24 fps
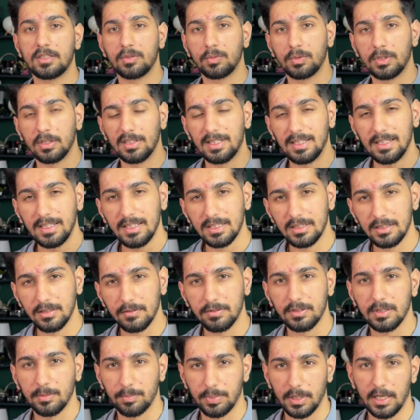you with a list of
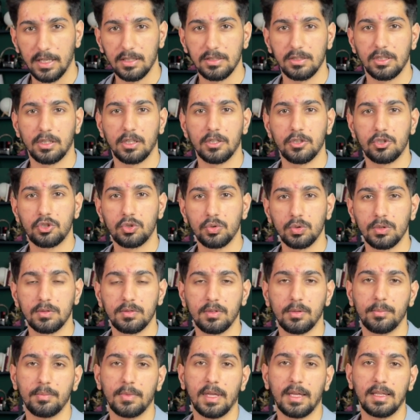suppliers you can choose
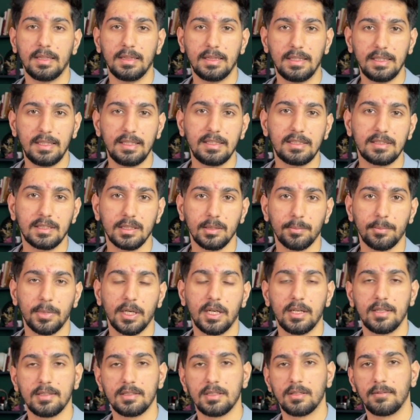from. Then these
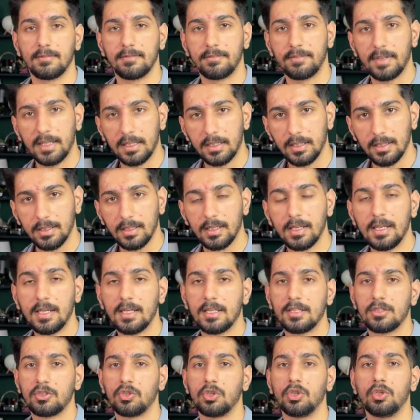suppliers are vetted,
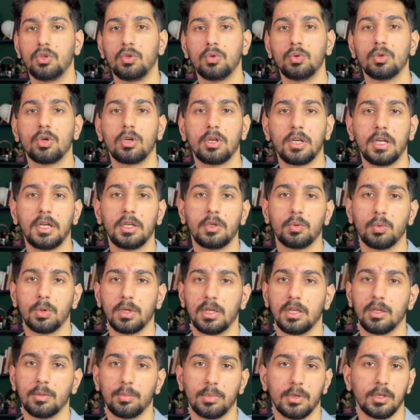so you do not need to
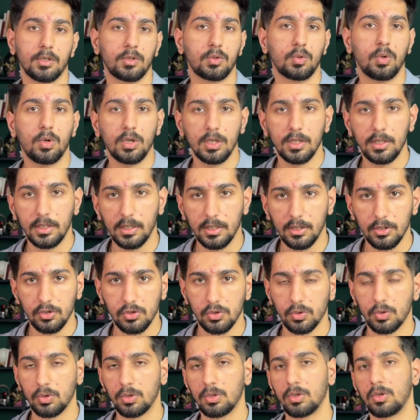worry about quality
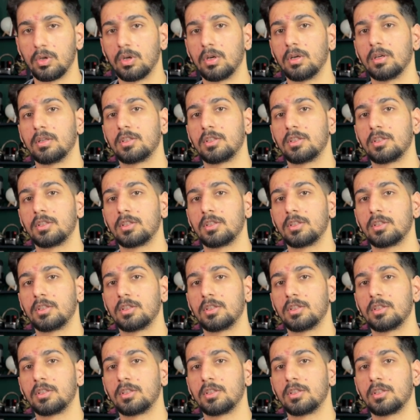control or